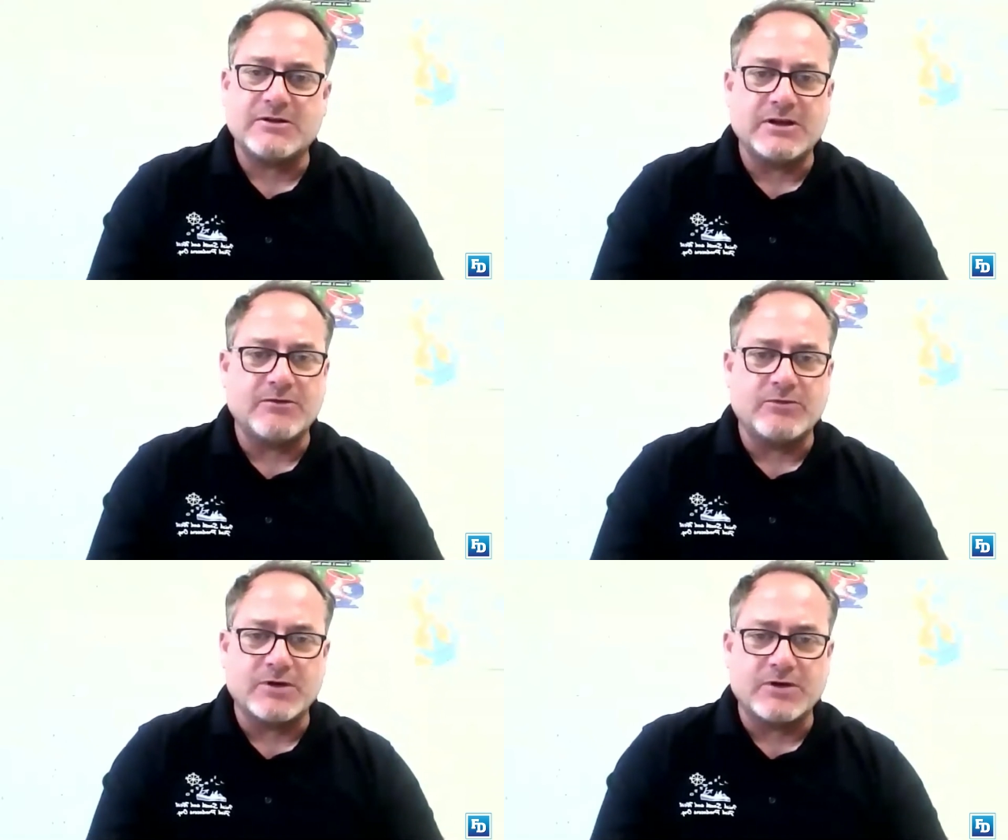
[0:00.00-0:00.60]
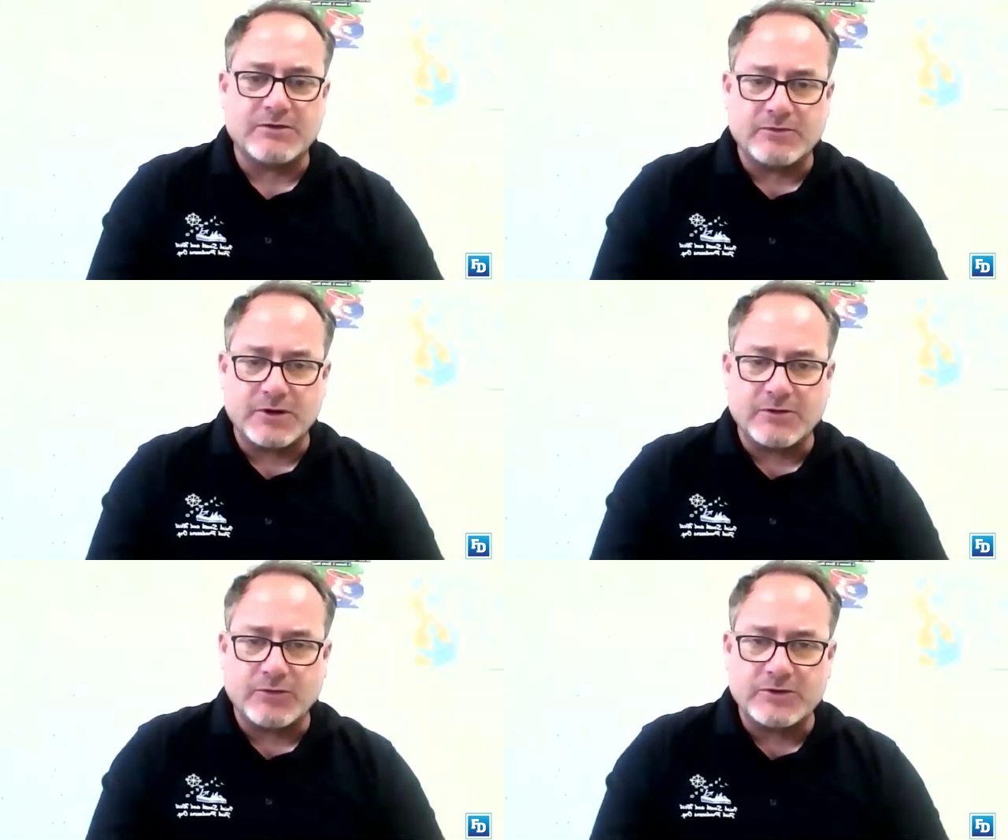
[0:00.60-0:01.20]
We're
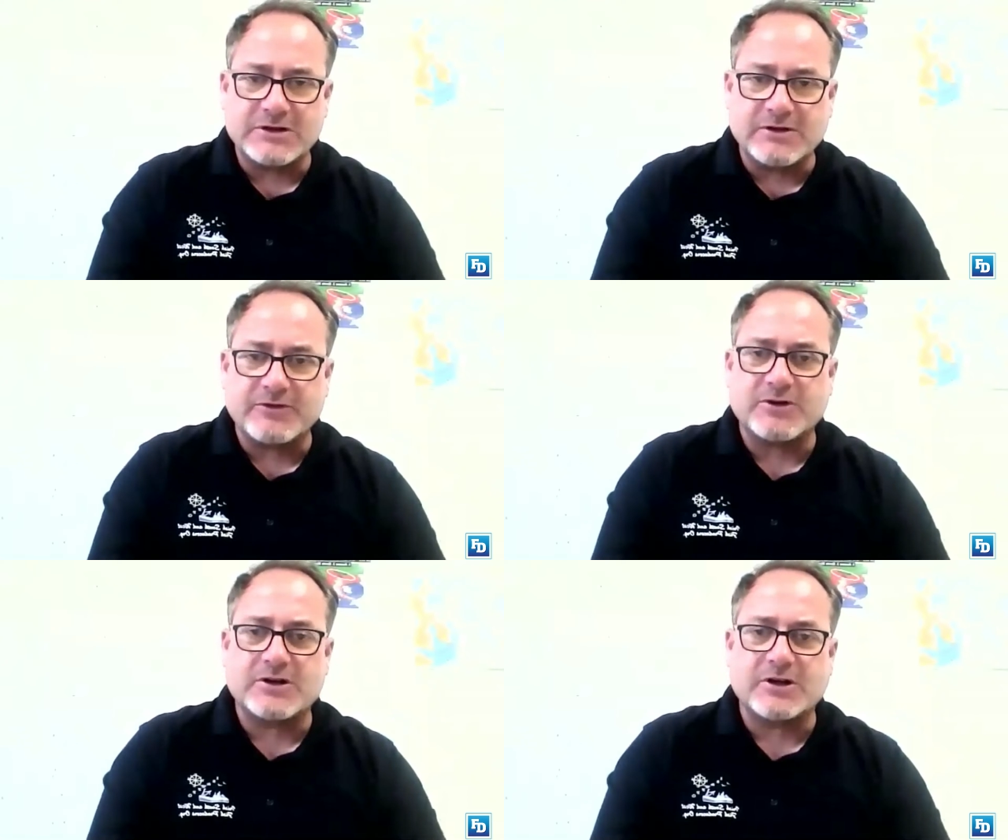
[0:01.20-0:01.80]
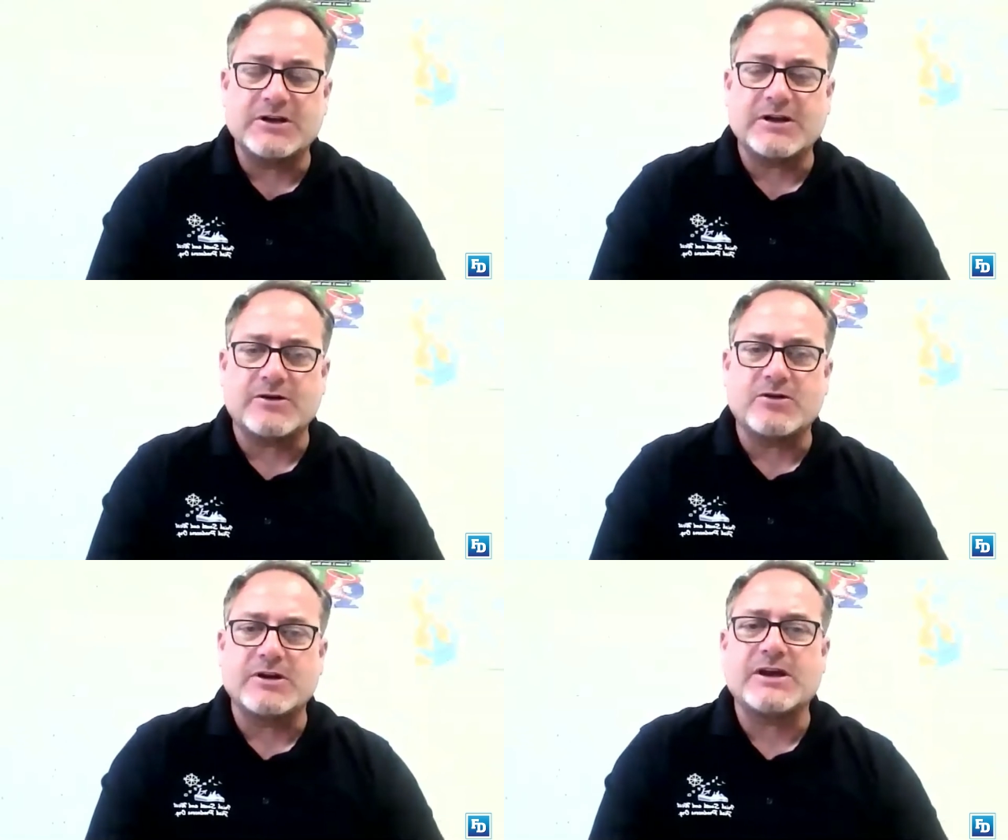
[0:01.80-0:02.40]
the ones on the front line that
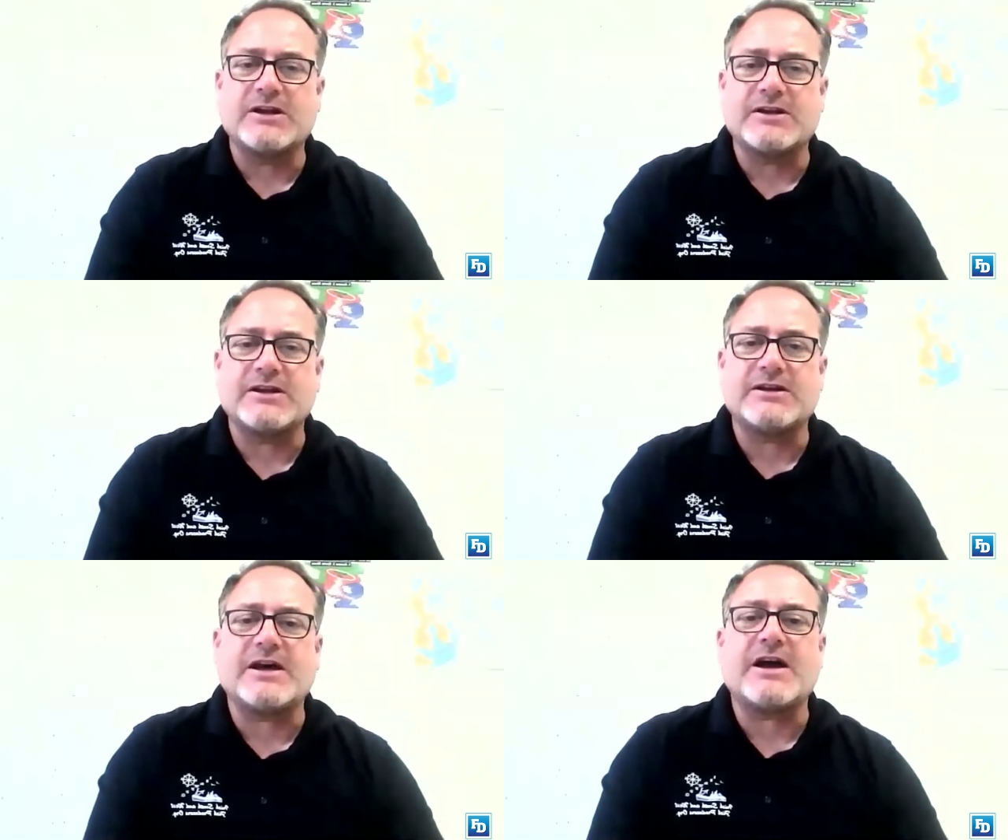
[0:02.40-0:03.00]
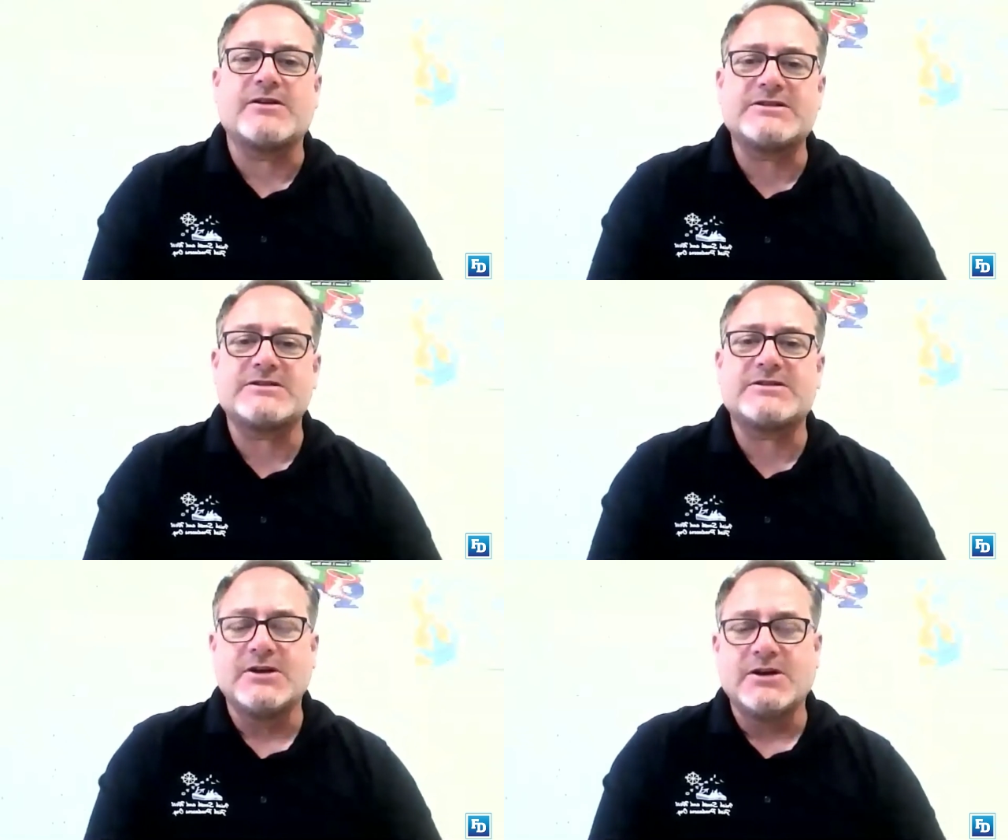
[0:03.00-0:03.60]
are going to get it hit
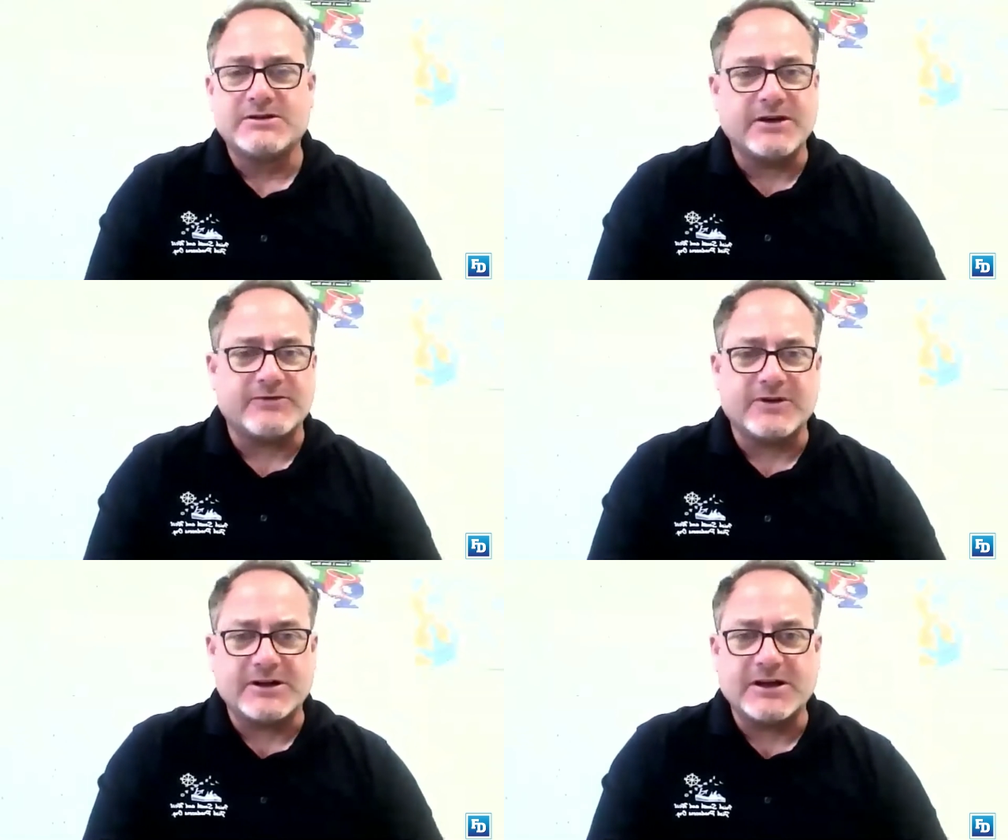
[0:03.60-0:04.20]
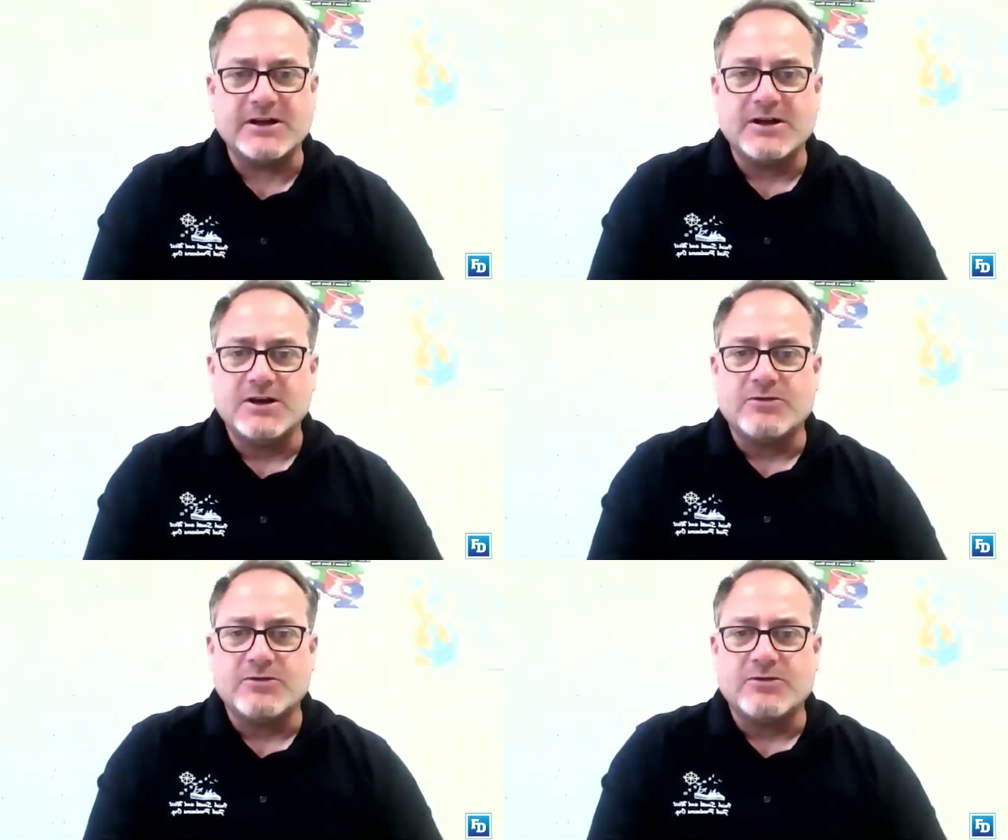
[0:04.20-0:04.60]
hardest, definitely.